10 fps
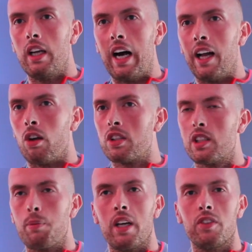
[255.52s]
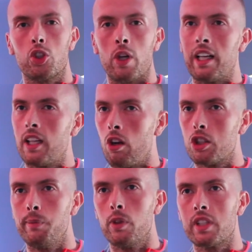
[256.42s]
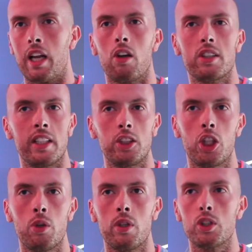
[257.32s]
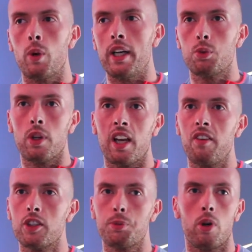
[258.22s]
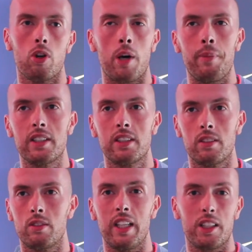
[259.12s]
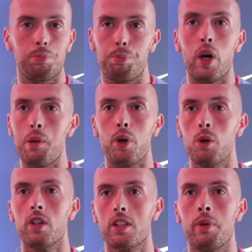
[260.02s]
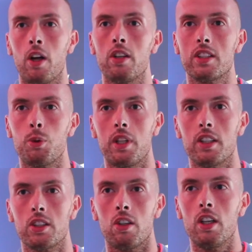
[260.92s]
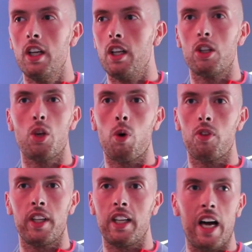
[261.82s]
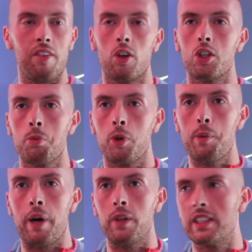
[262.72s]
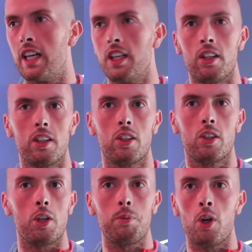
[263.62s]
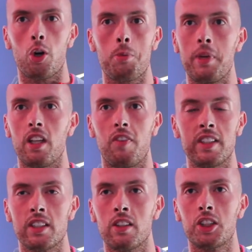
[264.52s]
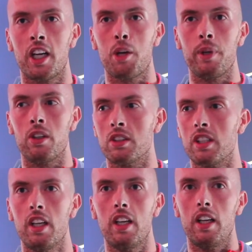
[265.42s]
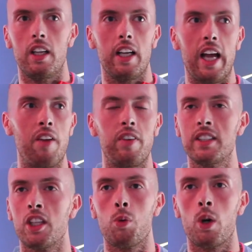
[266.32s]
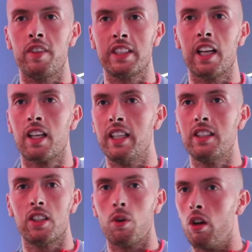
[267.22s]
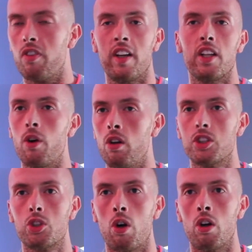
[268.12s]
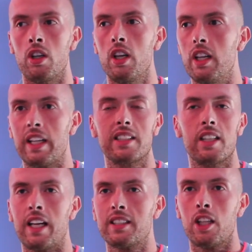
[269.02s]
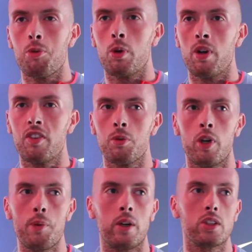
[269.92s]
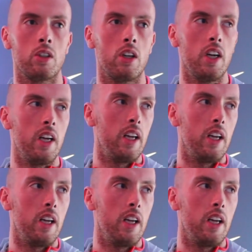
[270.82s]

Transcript: I lost a bit of strength, I lost muscle, I lost endurance, whereas with Linford's program it's pretty brutal, to be honest with you. So the one thing you haven't got to worry about is that not going to be in the physical shape, because every single one of his athletes, they're all fit, they're all strong, and that's the last thing I'm going to have to worry about. So